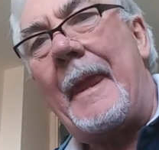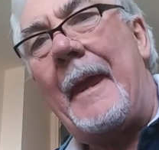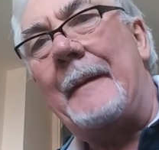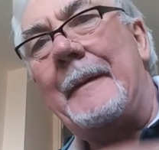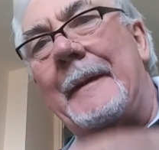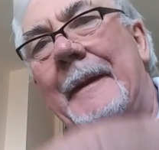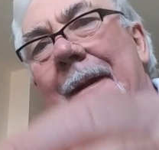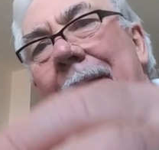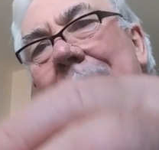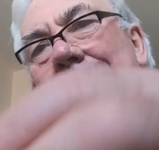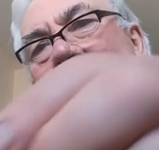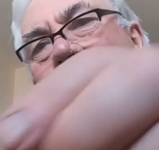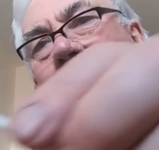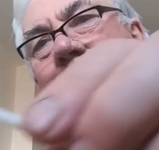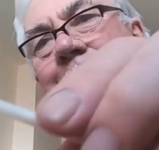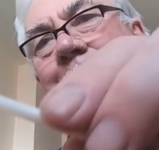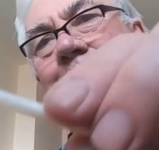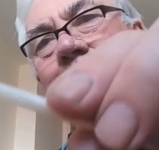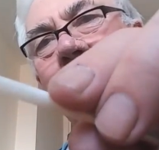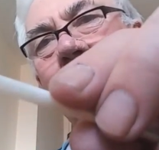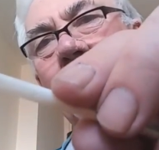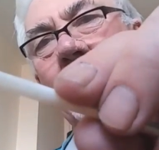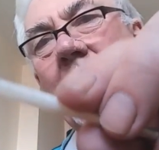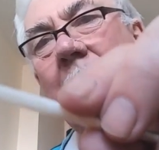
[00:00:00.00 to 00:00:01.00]
Okay,
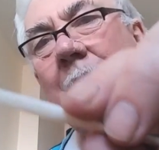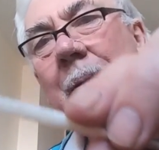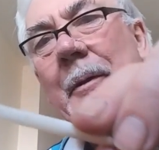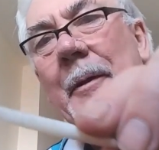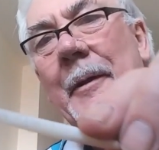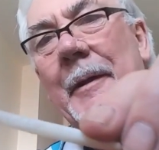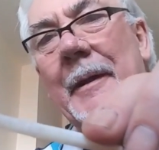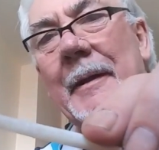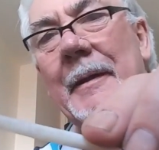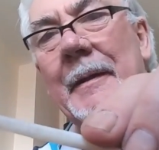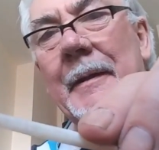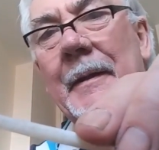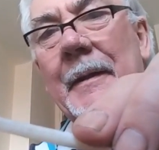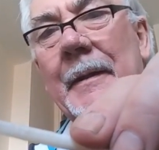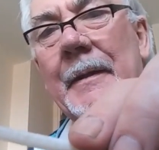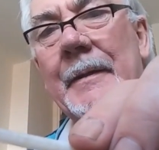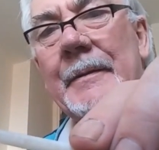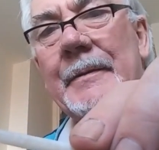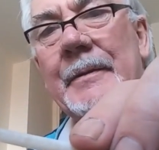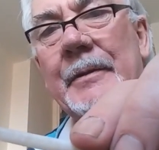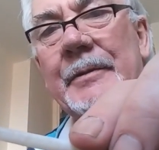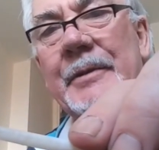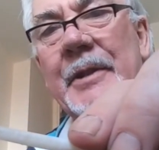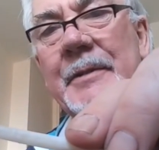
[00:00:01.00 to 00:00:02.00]
you got it.
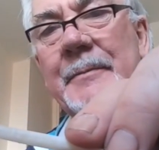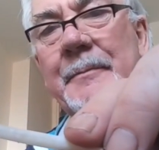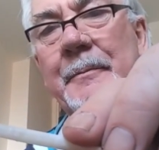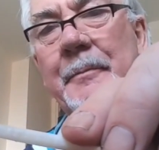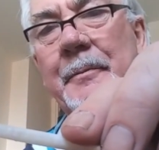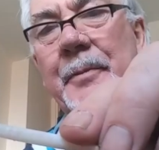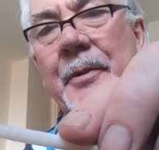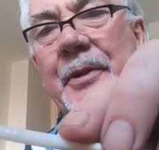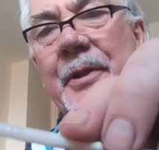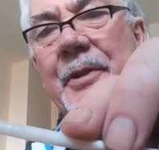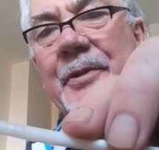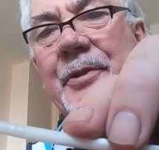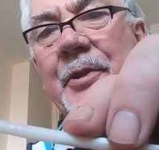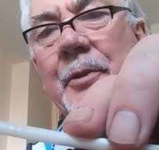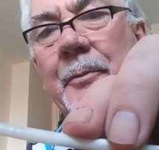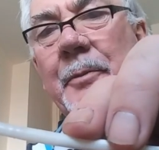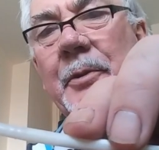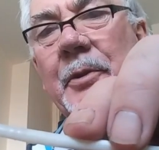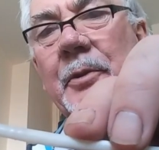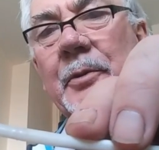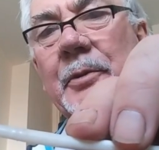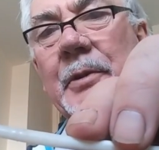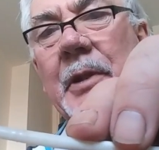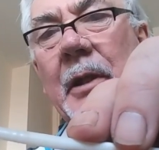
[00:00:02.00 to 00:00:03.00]
So just put the
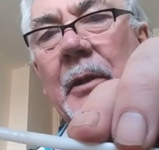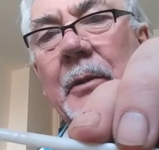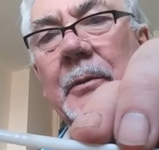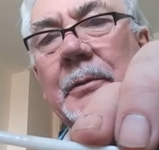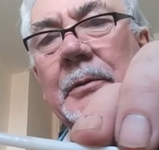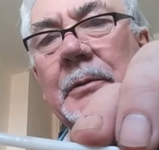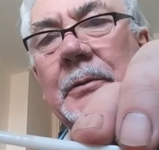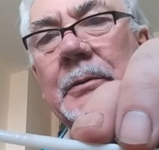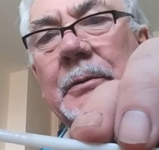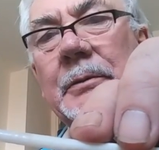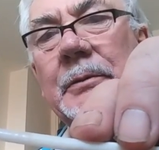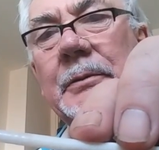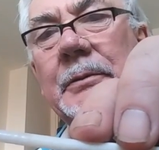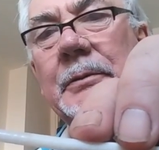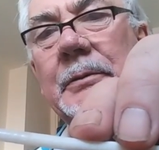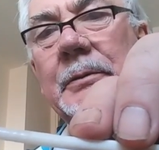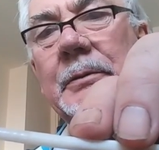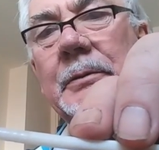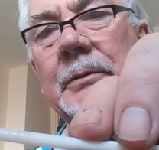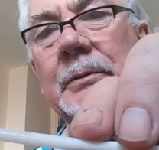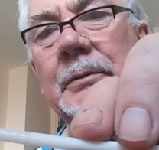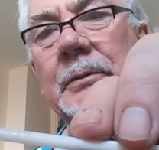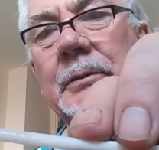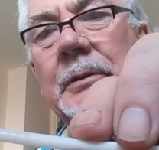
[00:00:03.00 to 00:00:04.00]
super glue now,
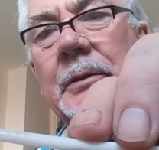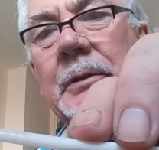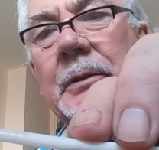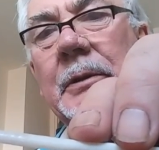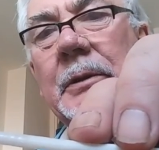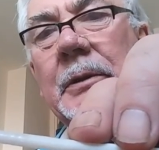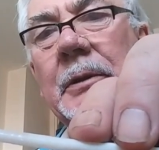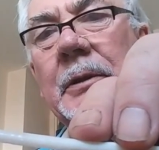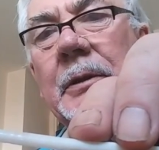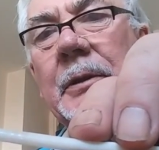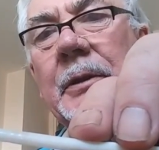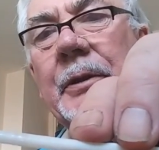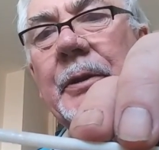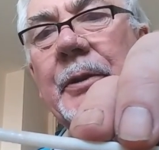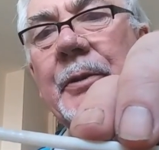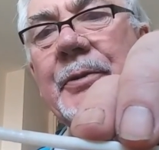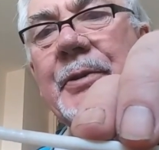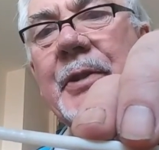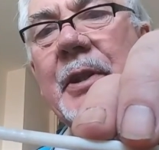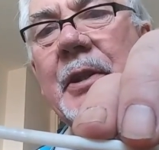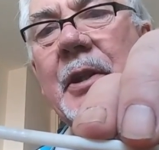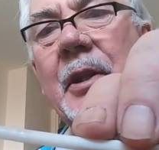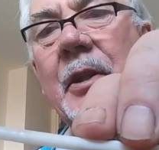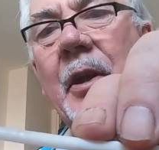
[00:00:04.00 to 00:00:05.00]

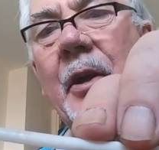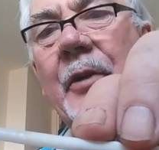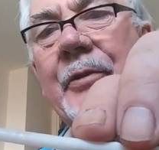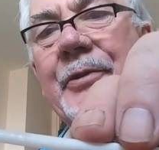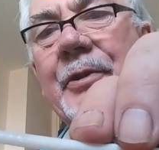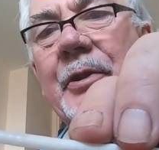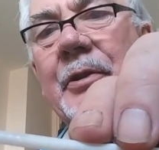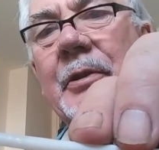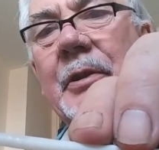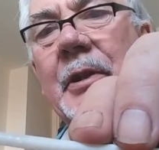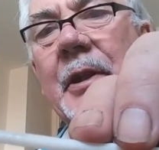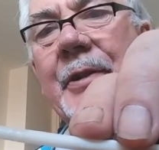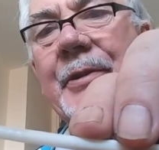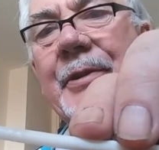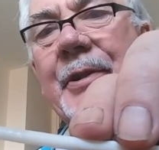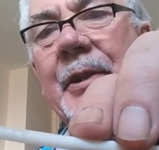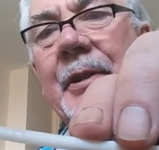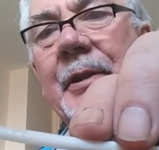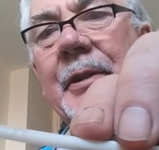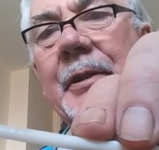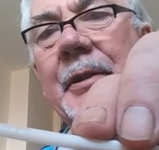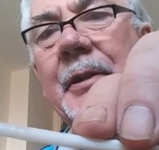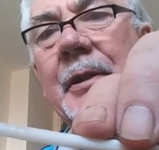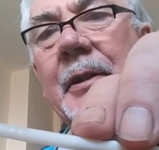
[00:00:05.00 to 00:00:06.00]
using the nozzle as
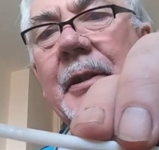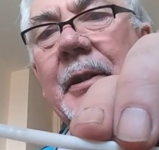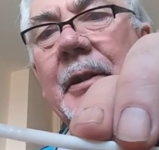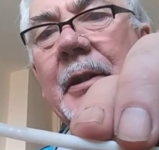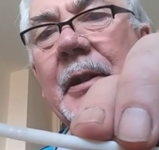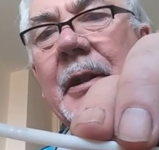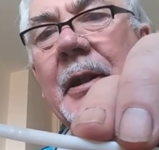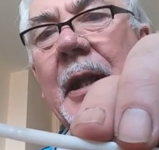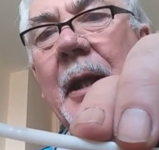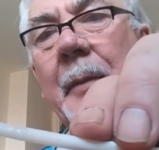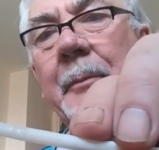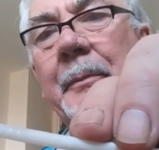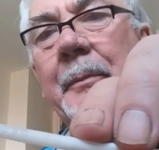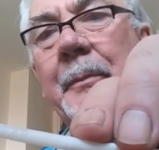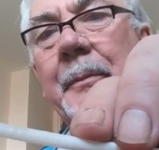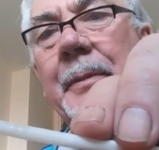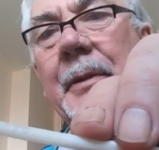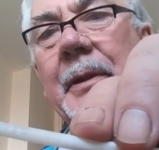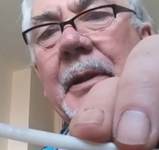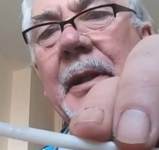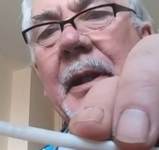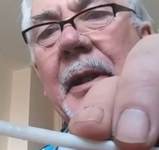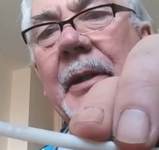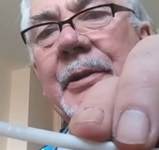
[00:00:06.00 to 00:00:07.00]
an
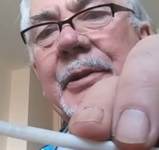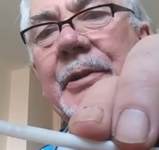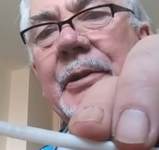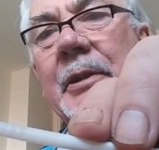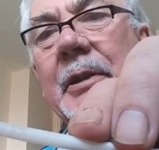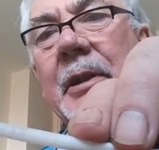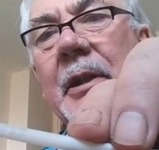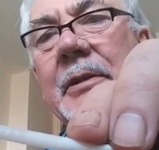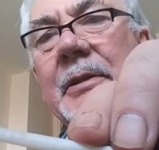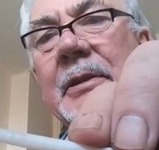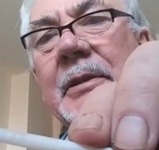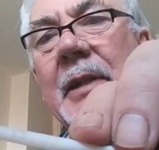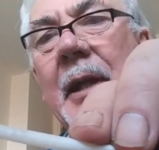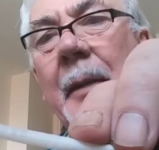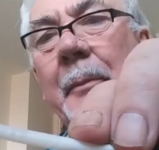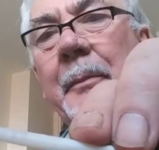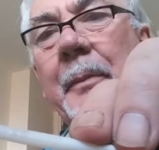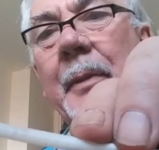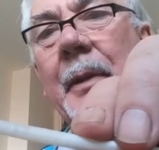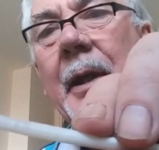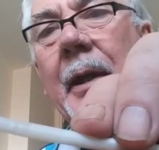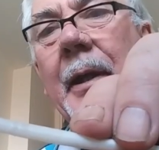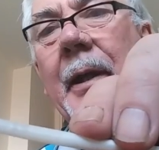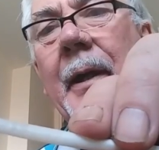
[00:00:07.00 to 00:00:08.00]

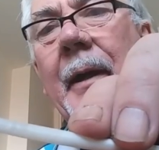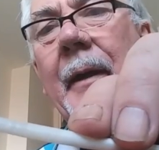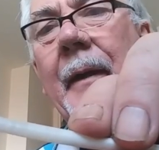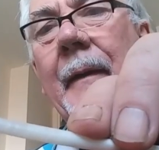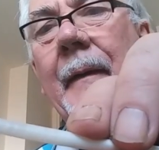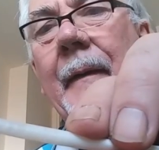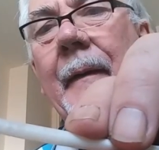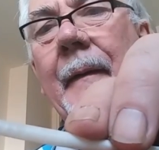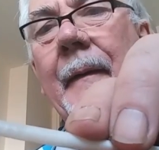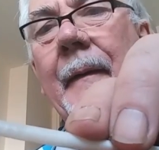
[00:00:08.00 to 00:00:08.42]
applier.